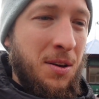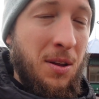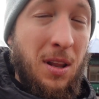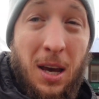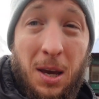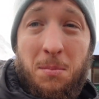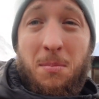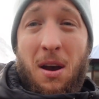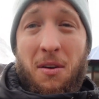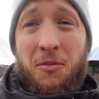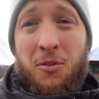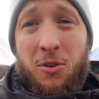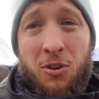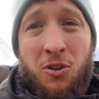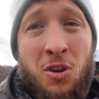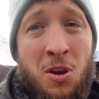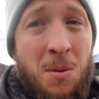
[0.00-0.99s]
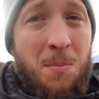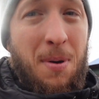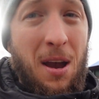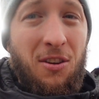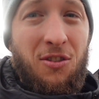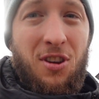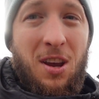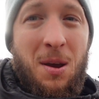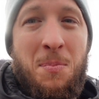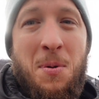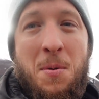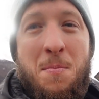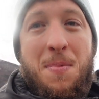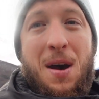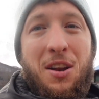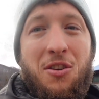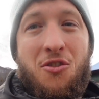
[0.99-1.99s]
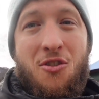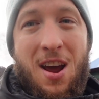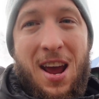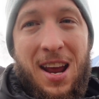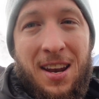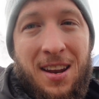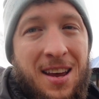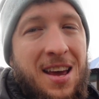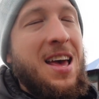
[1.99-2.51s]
like by foot, by ship, by train,